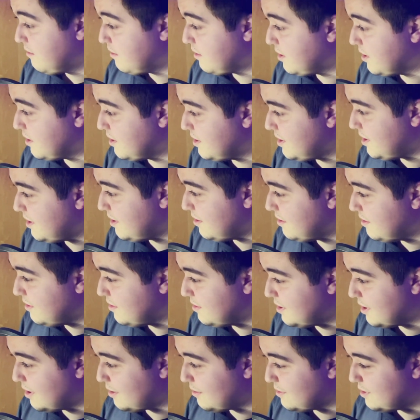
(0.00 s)
For those of you who
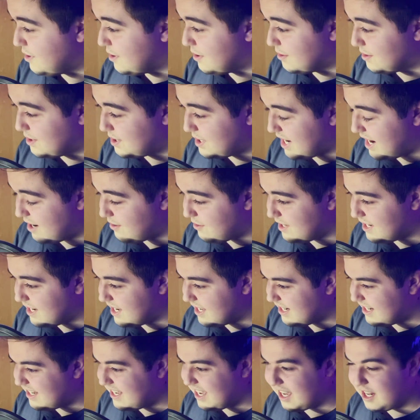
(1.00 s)
don't know, Siren
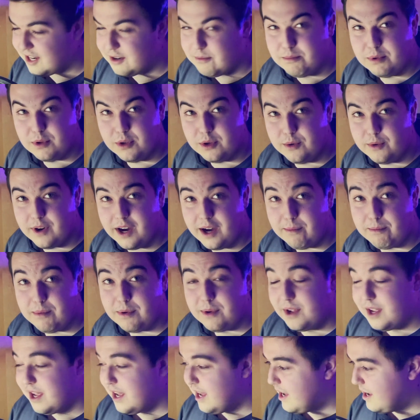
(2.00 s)
Head kind of blew up
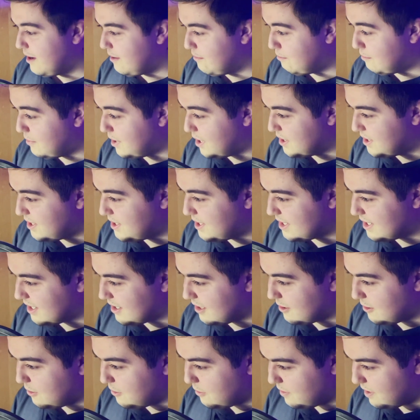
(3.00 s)
months
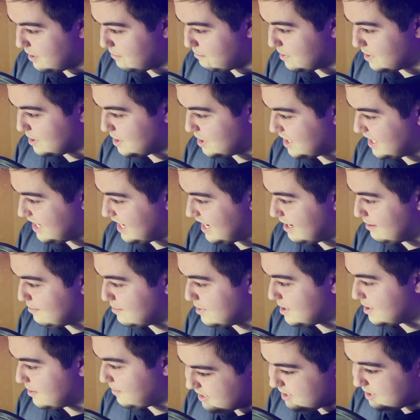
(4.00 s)
ago. A bunch of
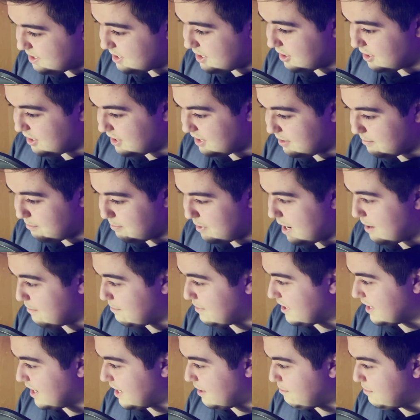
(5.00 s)
games started
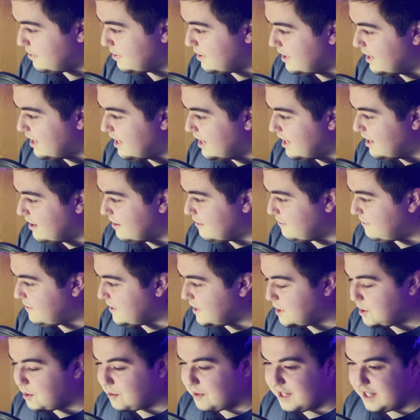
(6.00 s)
popping up,
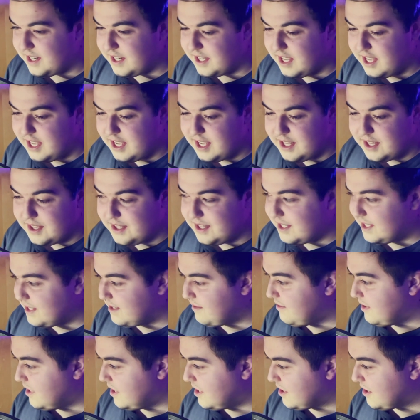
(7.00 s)
featuring this
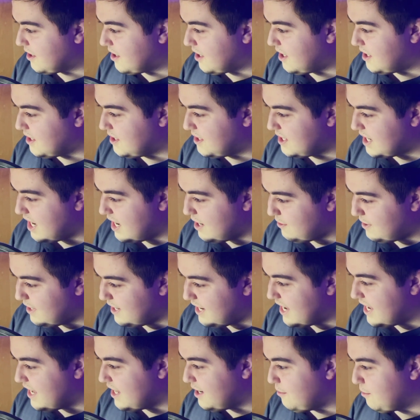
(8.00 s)
villain called Siren
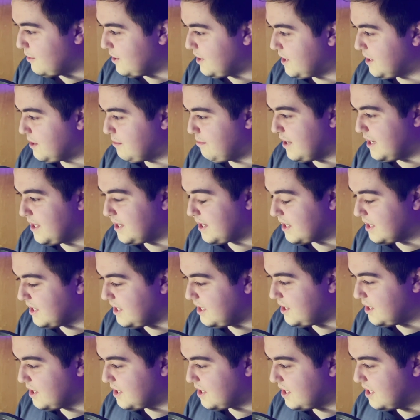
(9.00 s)
Head, which is basically
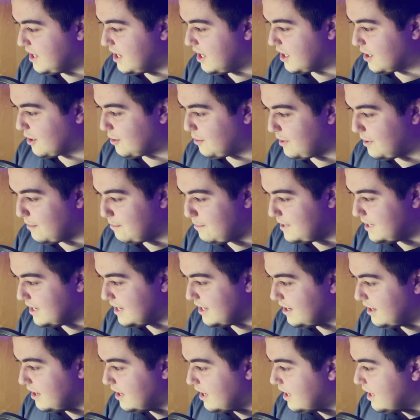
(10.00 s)
just a
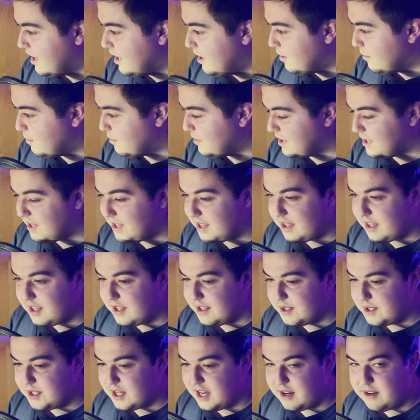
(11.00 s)
cryptid with
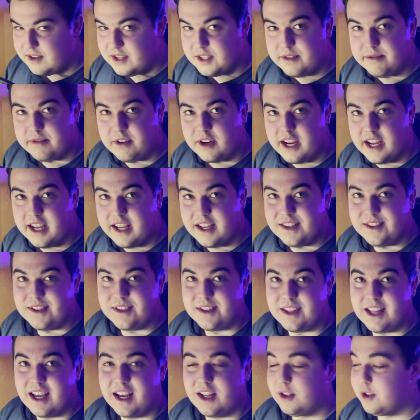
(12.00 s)
sirens for
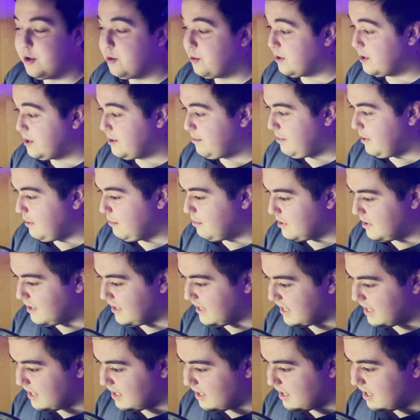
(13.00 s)
heads that lures people
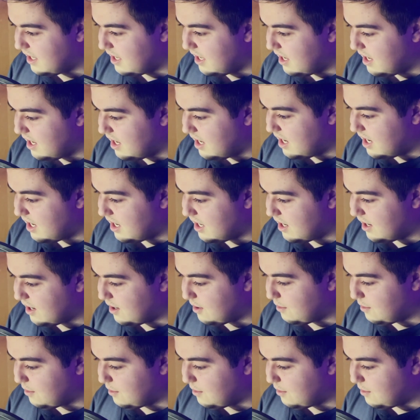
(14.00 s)
in uh,